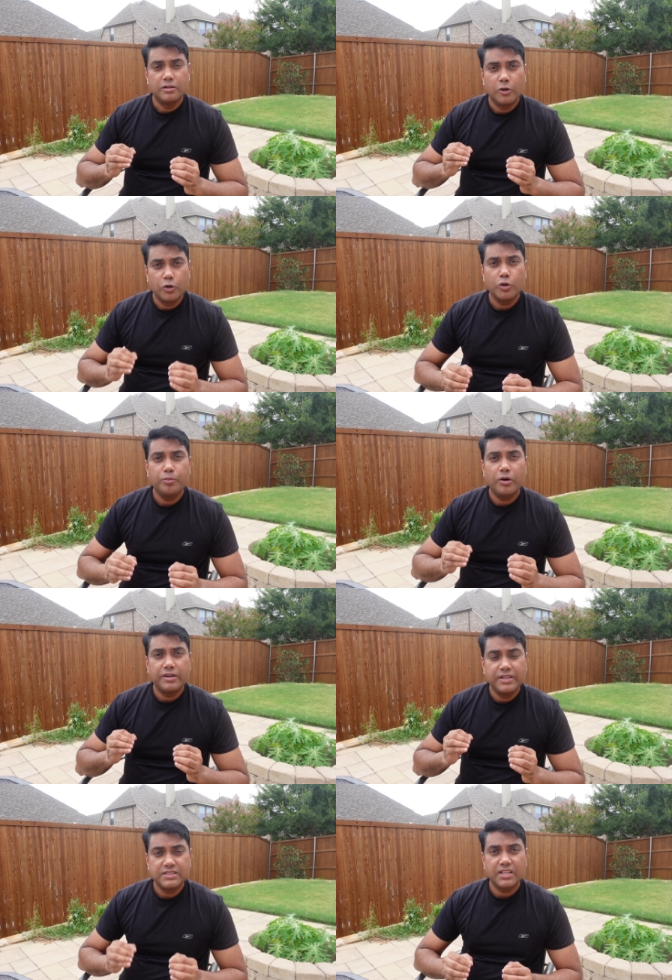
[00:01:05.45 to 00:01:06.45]
the
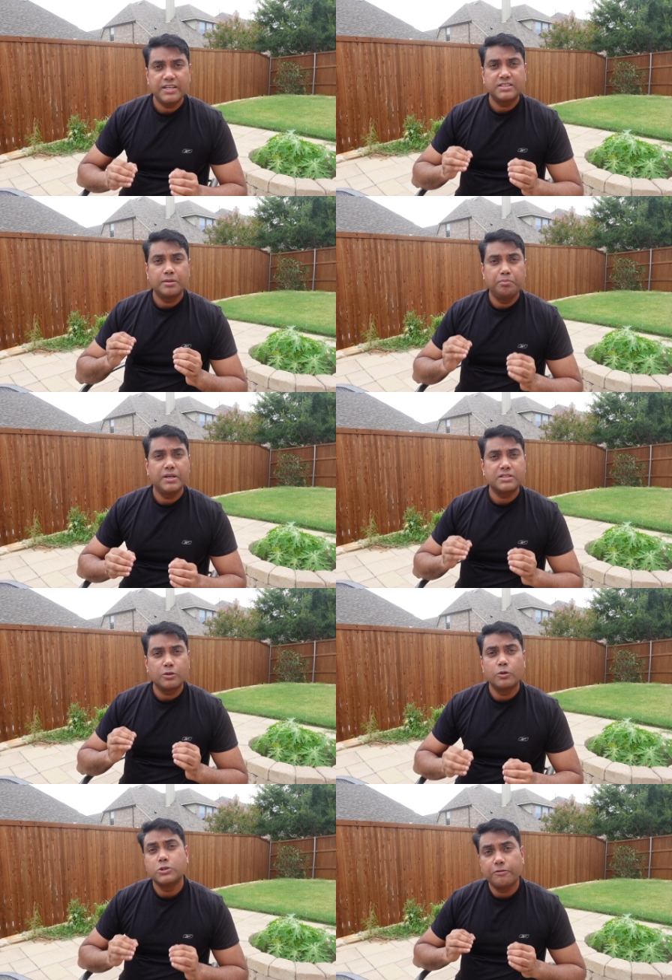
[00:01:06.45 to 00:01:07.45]
robot decides the best
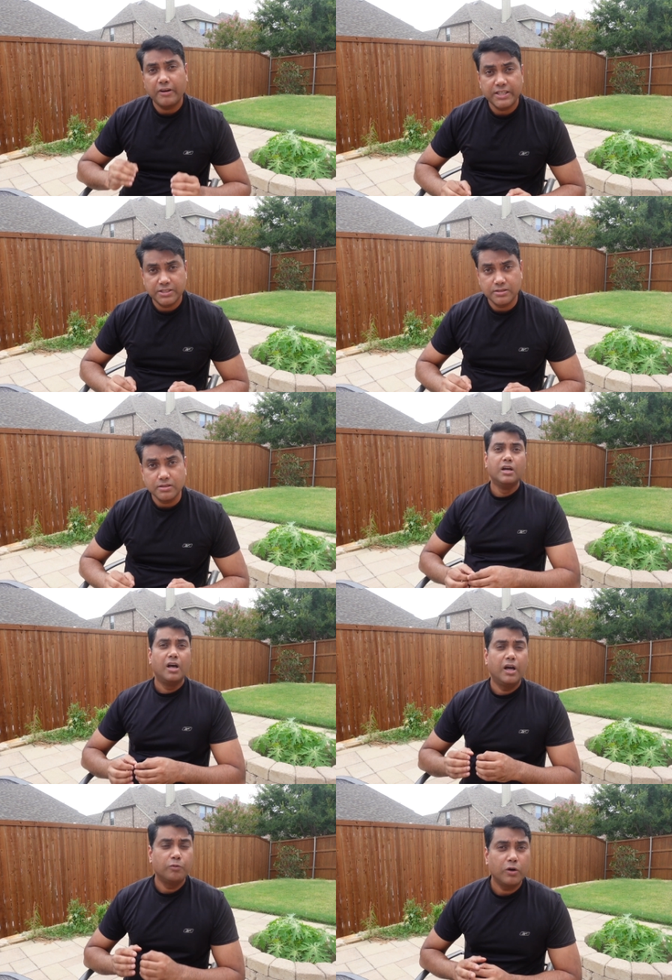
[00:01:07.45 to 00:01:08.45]
course of action.
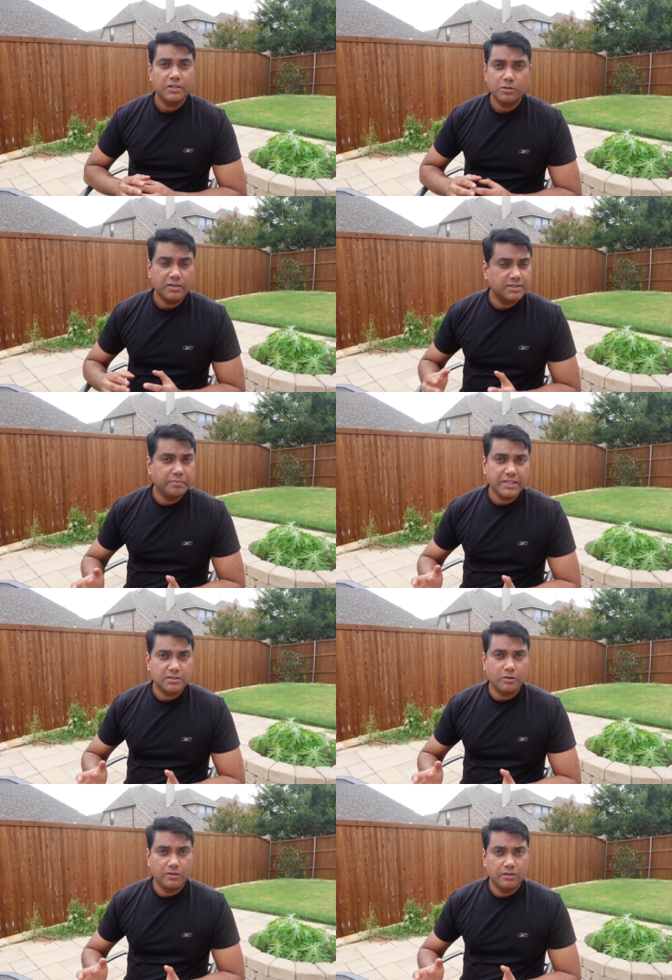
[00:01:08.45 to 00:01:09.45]
And what is all this
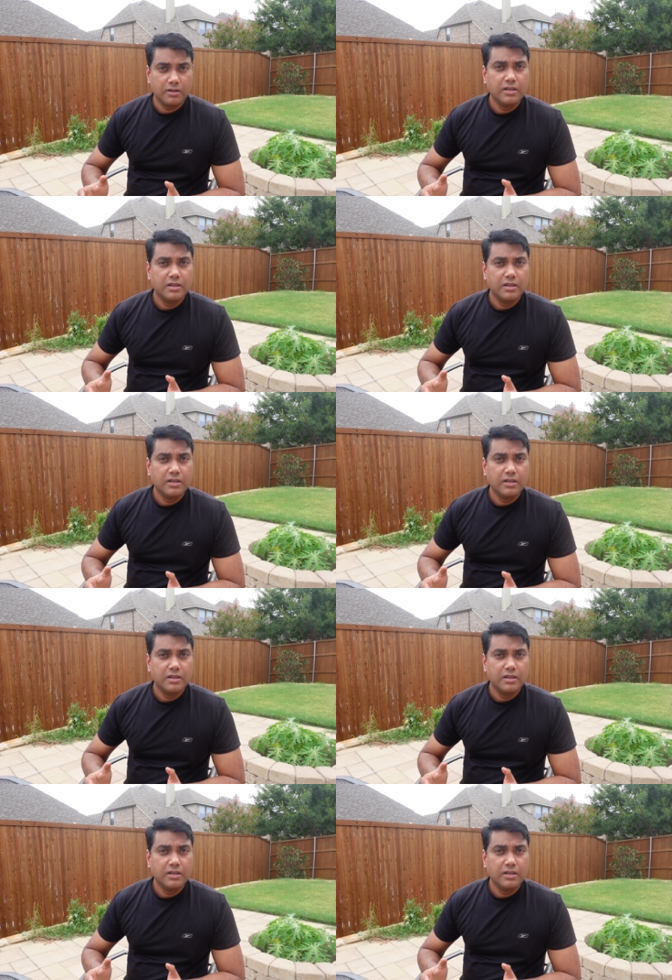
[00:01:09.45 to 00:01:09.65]
based on?